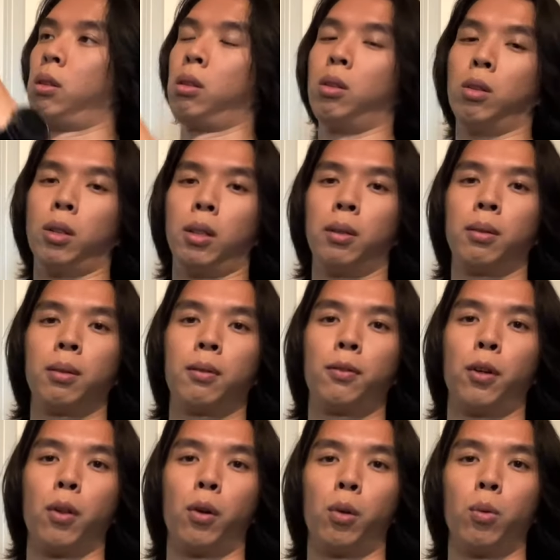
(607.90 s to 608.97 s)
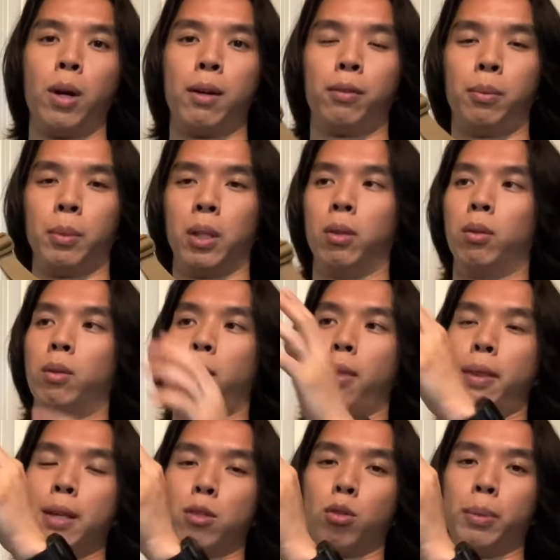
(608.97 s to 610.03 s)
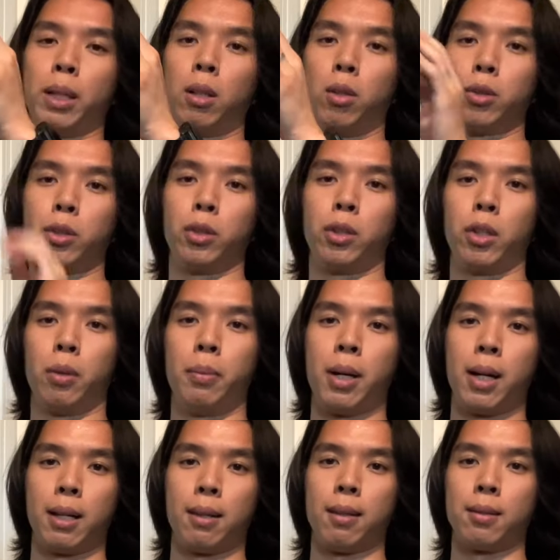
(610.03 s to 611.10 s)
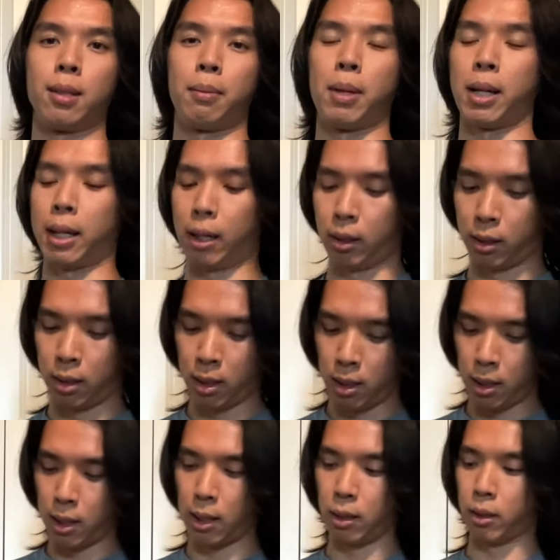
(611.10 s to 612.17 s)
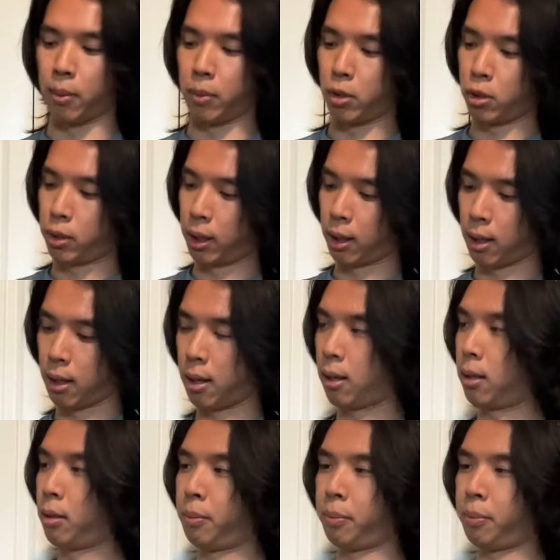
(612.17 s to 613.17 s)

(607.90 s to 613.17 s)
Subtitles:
or further away from you, this will be closer to your body than, say, back here. I'll demonstrate that.